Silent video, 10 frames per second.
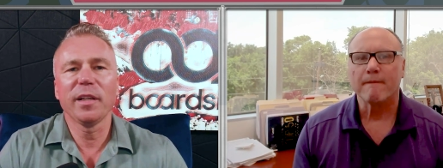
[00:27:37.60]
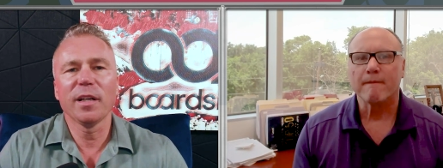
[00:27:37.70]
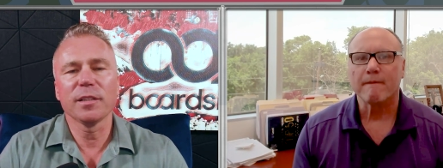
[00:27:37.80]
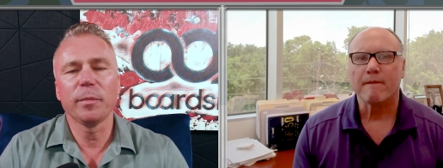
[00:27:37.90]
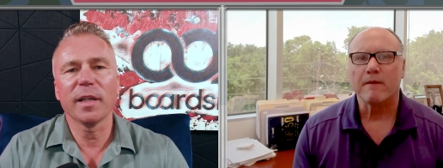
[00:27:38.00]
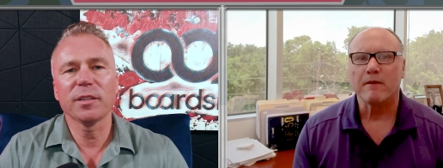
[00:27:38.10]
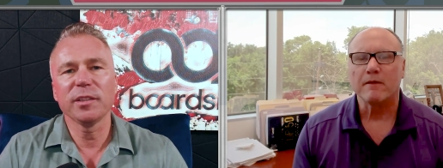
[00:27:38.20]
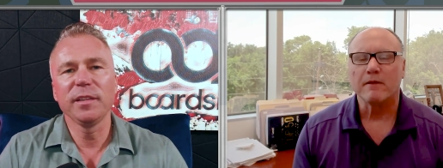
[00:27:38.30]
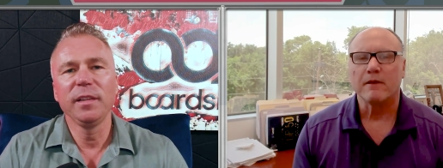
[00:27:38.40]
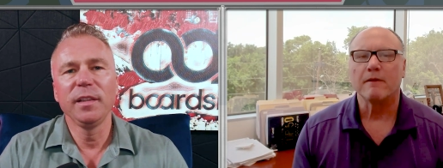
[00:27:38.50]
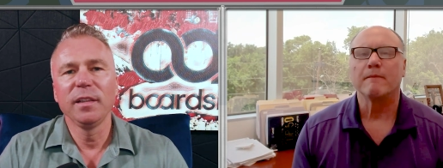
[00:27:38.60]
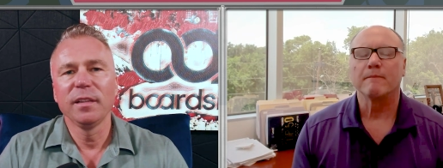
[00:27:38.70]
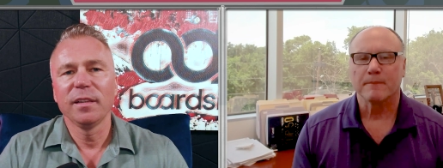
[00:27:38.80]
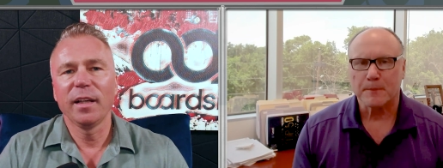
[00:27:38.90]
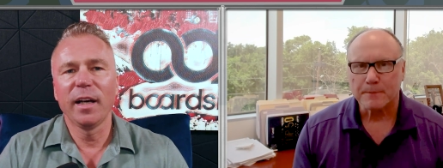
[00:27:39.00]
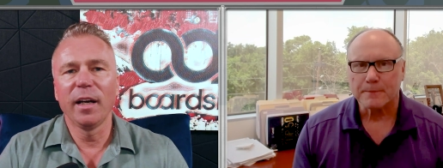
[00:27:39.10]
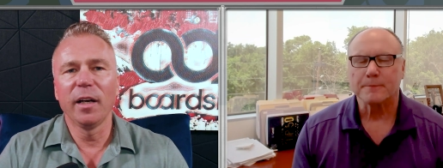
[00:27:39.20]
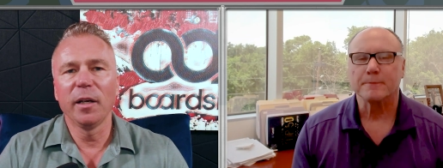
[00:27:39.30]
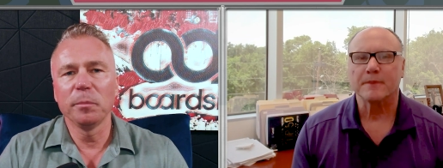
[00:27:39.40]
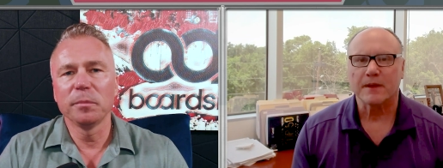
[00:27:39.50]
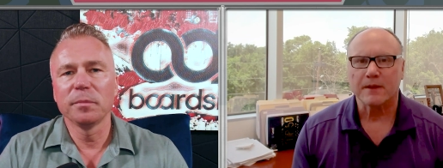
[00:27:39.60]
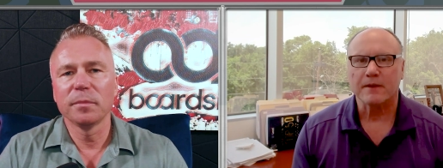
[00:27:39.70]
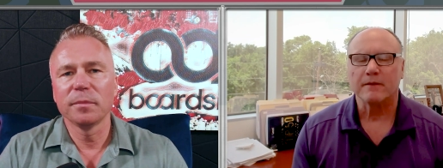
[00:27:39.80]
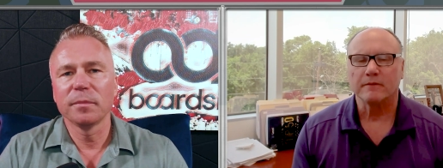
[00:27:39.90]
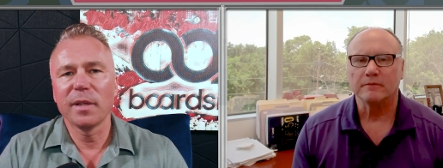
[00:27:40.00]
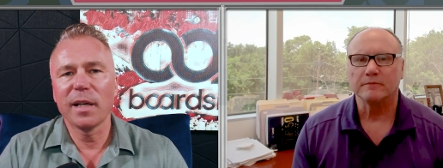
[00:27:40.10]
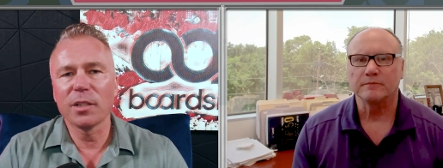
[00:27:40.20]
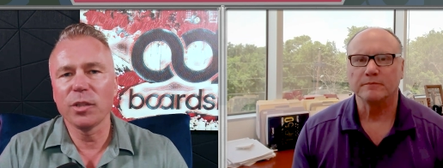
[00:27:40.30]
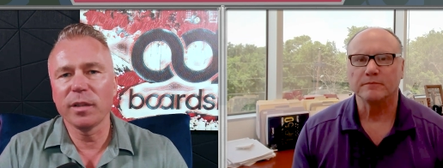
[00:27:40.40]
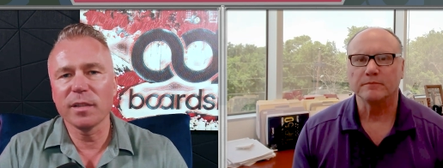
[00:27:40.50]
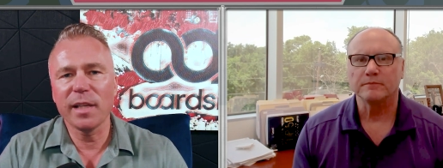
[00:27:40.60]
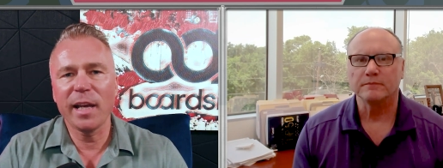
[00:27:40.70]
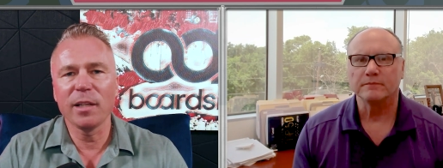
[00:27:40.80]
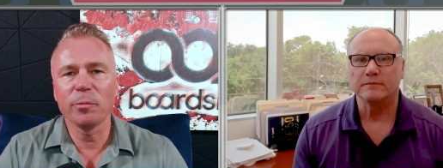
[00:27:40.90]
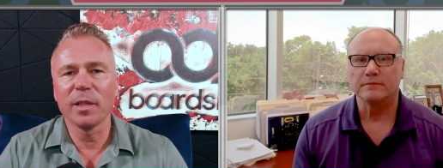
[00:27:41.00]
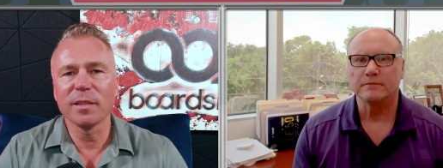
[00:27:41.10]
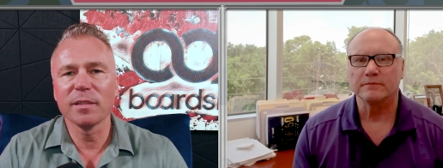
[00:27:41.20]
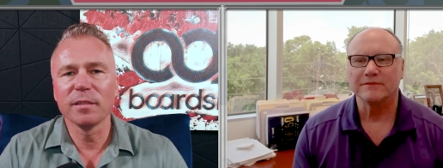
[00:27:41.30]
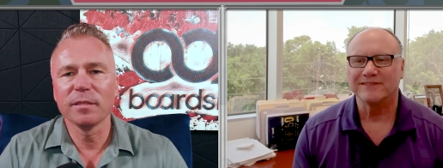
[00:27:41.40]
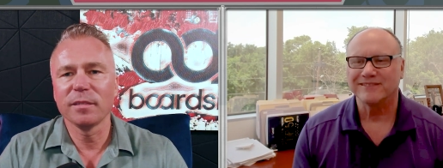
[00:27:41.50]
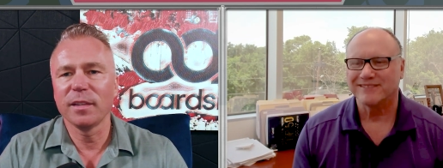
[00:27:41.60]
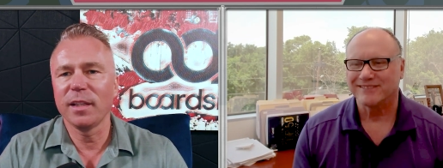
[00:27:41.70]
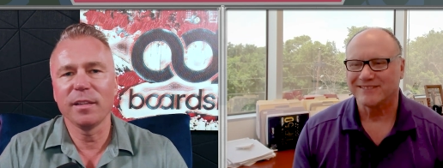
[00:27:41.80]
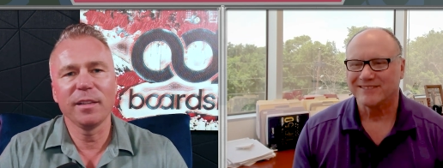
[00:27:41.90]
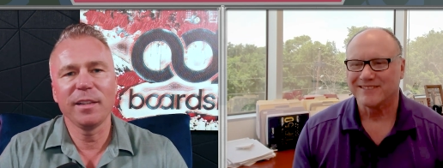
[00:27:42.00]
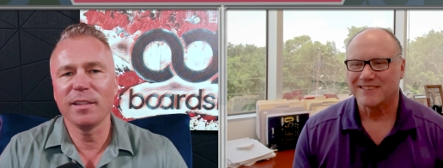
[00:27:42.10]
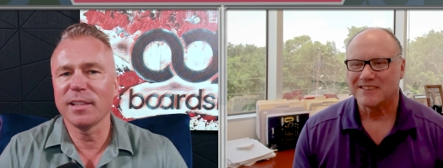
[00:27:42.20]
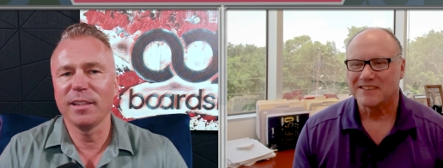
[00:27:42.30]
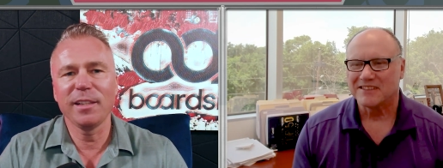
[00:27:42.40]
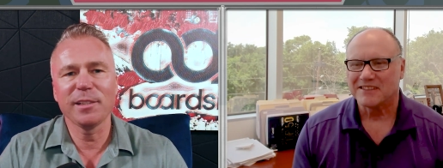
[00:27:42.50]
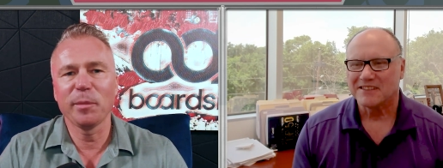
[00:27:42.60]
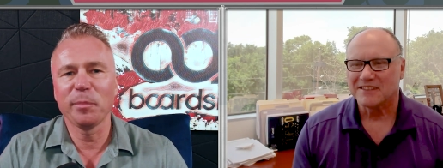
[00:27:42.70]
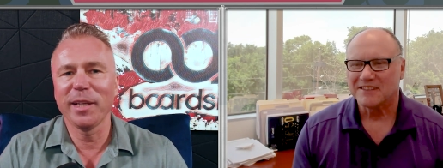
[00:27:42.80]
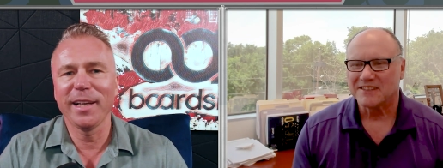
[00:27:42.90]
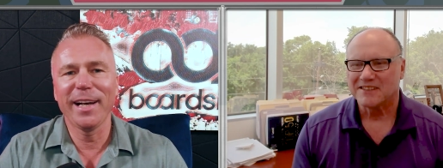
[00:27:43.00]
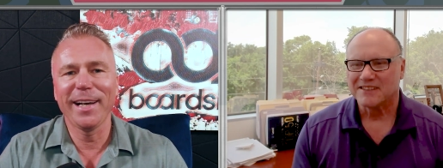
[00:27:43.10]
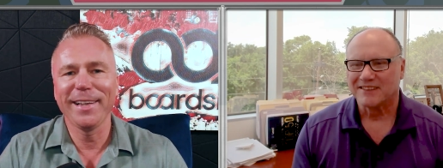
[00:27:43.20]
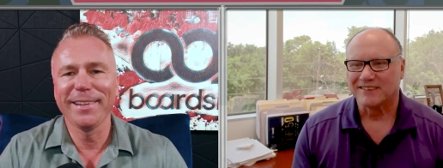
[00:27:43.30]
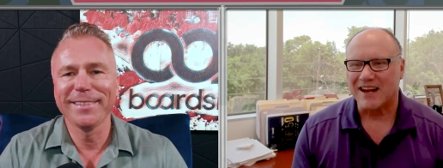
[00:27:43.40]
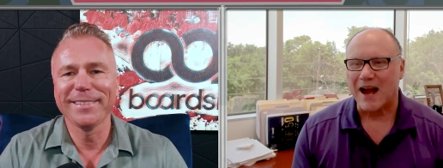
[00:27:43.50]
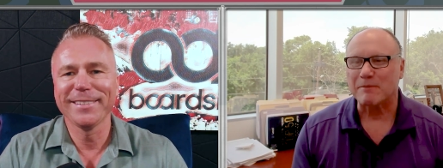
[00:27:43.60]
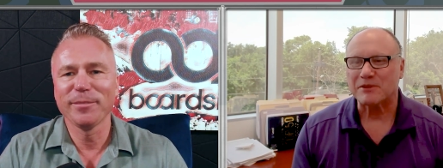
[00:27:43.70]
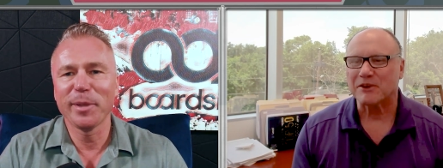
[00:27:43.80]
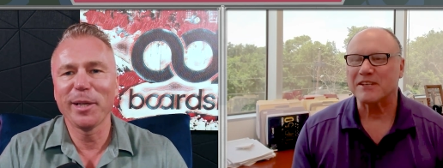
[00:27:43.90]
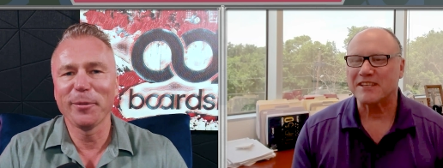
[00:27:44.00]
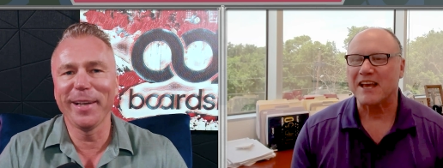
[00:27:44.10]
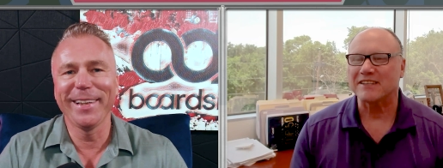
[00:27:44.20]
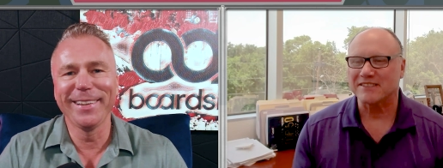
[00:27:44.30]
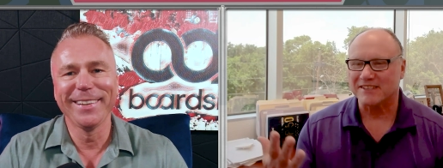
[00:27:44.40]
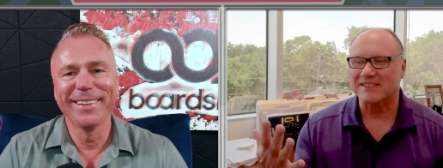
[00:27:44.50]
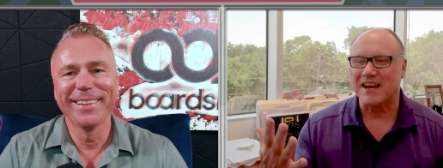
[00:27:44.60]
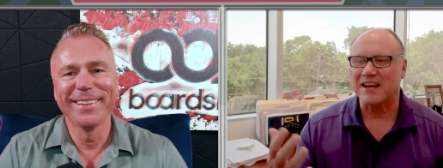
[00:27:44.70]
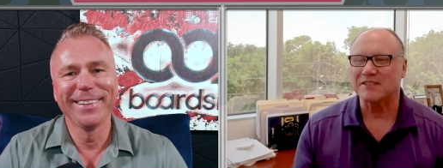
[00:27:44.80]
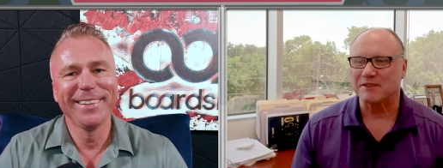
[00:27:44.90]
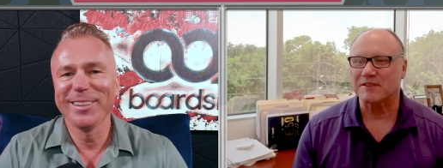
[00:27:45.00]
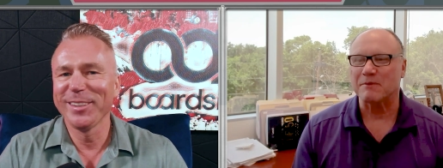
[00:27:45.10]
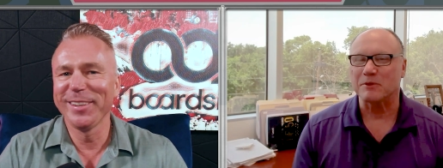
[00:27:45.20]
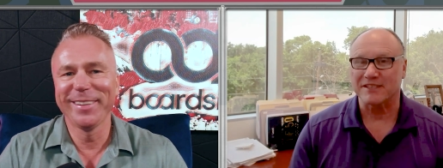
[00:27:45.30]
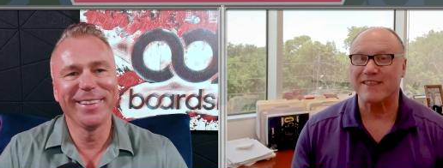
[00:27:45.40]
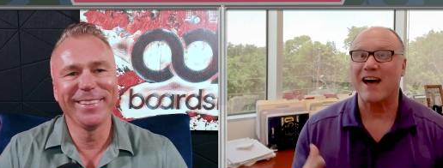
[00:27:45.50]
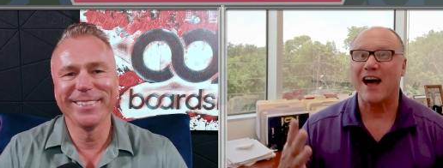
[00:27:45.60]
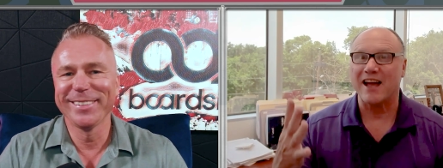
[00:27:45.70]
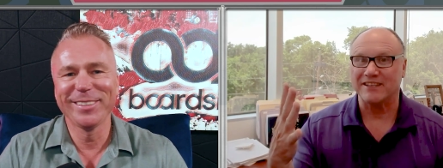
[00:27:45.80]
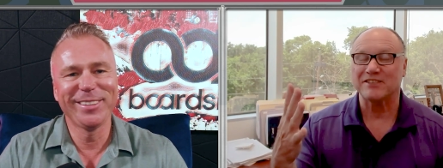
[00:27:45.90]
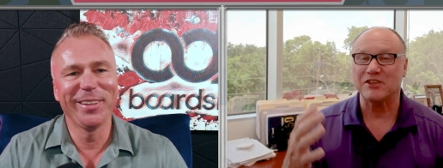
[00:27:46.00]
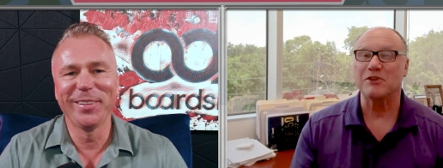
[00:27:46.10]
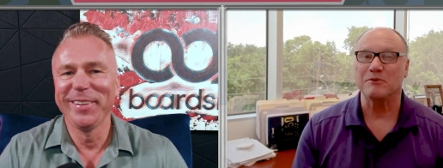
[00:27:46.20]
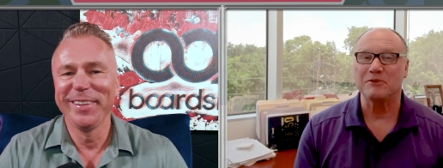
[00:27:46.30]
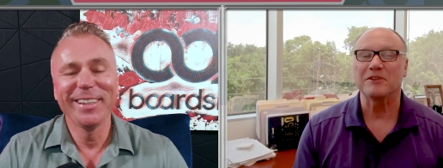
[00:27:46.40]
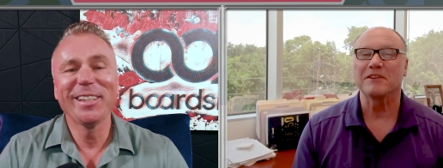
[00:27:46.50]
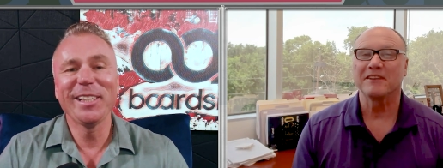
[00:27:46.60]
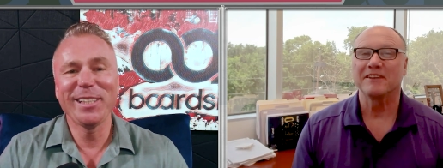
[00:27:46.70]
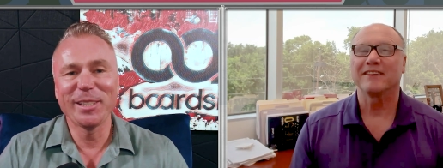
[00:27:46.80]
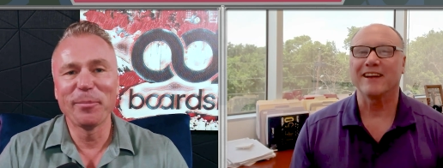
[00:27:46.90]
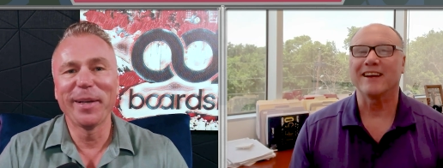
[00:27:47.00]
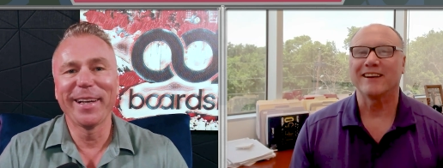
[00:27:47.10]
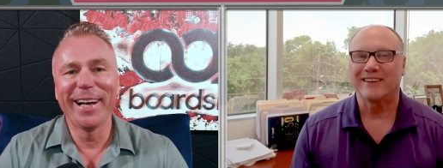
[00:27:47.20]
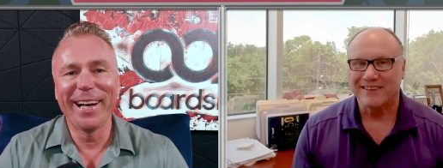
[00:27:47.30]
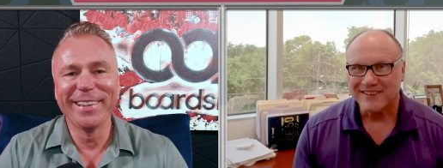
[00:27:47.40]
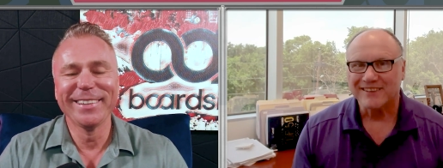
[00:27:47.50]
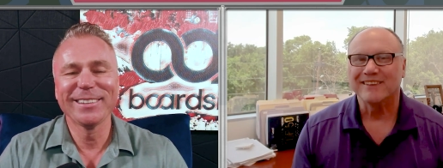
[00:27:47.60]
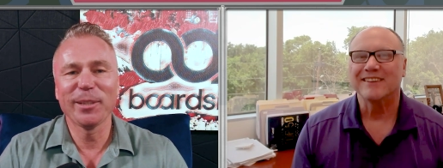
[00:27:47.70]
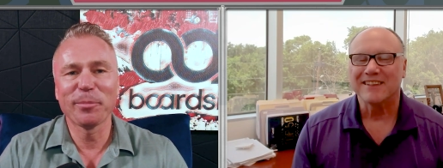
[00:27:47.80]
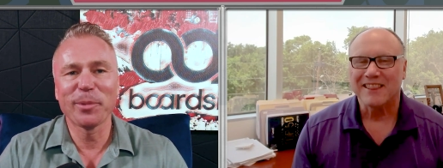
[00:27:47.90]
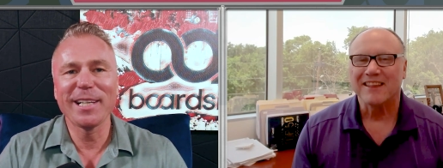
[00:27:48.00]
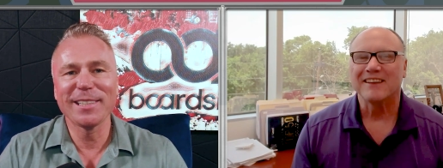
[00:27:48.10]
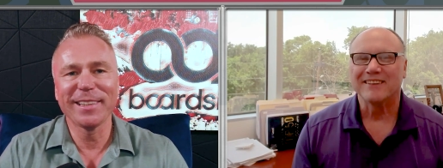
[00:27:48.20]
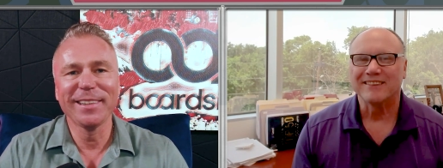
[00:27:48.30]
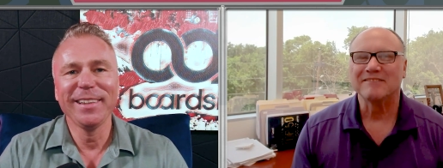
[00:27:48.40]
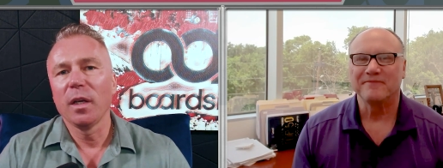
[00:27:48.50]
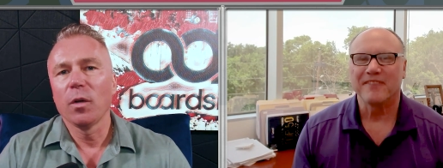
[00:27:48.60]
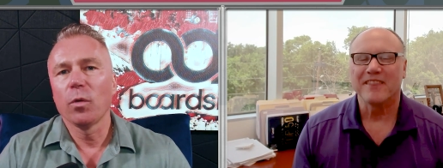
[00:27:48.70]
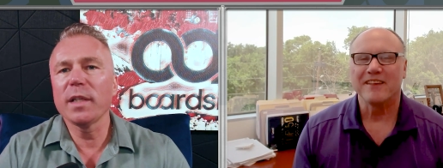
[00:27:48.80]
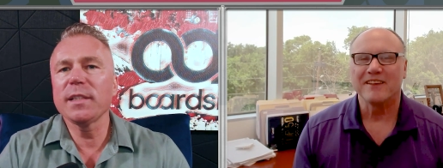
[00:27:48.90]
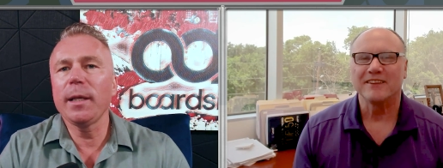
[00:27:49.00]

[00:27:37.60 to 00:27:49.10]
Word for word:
Speaker 1: awesome, actually. I shook his hand once. He's a big guy.
Speaker 2: I'm sure his hand is the size of someone's thigh. It's
Speaker 1: huge. He's a big guy. Surprising. What's the